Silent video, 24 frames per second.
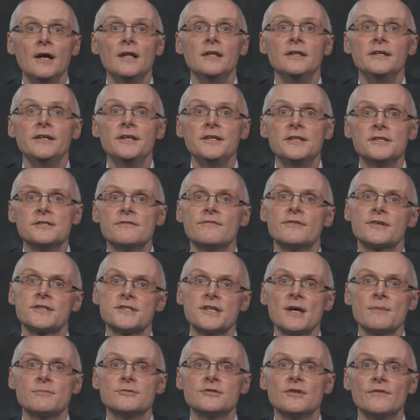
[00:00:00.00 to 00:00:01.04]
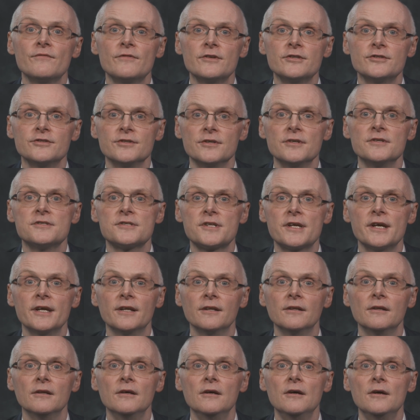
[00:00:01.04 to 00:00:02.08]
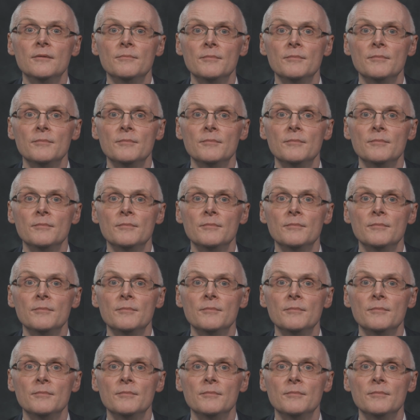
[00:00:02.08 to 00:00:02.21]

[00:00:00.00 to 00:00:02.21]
Leaders of exceptional vision and skill